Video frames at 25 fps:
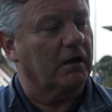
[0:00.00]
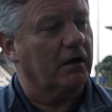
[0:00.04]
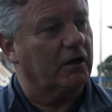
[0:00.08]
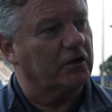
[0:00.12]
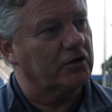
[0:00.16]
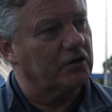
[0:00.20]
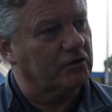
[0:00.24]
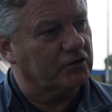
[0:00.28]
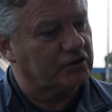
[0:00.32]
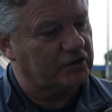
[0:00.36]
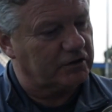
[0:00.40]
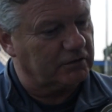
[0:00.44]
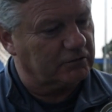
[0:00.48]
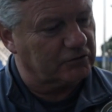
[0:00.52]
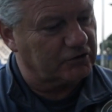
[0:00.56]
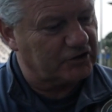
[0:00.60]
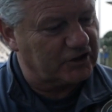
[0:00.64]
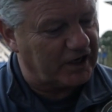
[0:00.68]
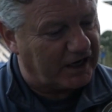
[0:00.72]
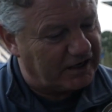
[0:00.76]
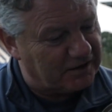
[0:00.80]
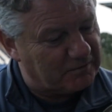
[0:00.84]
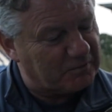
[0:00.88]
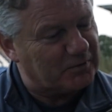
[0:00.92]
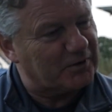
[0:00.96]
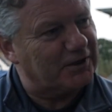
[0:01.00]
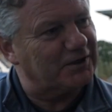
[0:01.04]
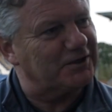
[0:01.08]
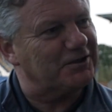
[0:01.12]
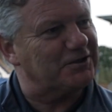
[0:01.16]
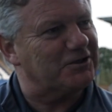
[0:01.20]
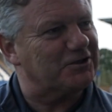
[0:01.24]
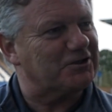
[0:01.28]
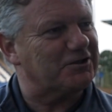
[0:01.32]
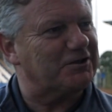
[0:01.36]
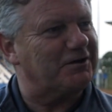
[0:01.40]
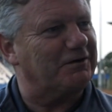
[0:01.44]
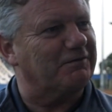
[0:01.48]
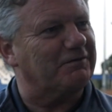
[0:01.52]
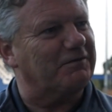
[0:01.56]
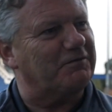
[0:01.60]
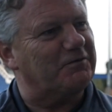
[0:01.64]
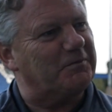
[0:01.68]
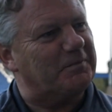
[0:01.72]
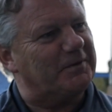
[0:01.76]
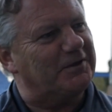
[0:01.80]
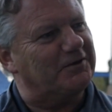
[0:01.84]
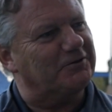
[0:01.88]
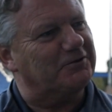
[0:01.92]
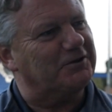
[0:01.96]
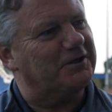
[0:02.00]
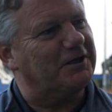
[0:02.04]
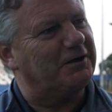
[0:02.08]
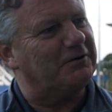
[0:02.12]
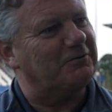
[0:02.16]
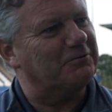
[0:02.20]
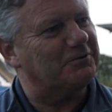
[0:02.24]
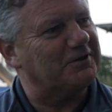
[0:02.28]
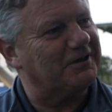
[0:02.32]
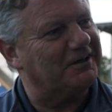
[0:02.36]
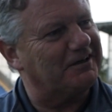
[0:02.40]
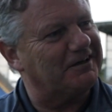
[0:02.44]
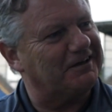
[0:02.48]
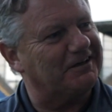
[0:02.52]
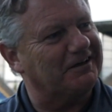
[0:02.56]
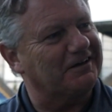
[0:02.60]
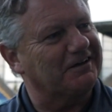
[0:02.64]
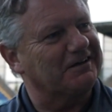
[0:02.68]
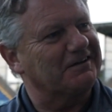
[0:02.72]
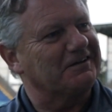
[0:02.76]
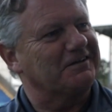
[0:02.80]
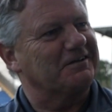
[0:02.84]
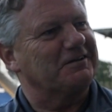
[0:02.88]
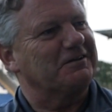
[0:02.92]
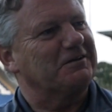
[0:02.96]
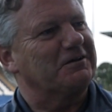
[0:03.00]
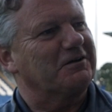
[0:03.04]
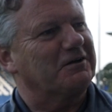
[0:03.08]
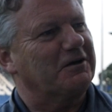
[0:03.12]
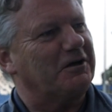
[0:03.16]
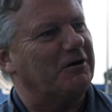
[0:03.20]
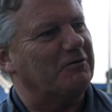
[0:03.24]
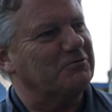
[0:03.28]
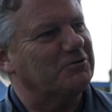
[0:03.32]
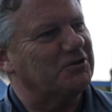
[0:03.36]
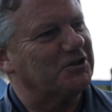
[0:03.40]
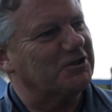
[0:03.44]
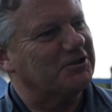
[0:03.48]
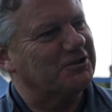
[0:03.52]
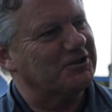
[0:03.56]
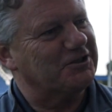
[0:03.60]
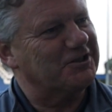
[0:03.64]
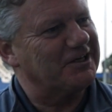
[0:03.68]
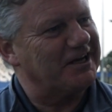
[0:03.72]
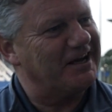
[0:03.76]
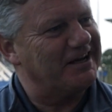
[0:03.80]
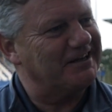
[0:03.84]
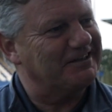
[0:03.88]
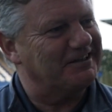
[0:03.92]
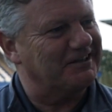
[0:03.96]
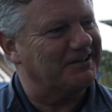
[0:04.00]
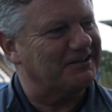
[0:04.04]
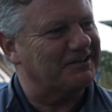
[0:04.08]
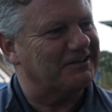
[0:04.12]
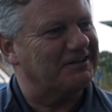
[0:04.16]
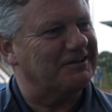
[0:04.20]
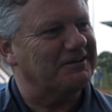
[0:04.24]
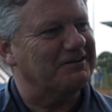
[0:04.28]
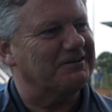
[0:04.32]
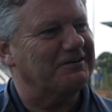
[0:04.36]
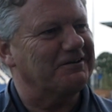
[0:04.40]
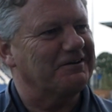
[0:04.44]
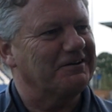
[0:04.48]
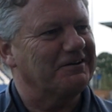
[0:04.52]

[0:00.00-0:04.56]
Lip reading: Are you still celebrating yourself? Have you been on the old Colchester shandies?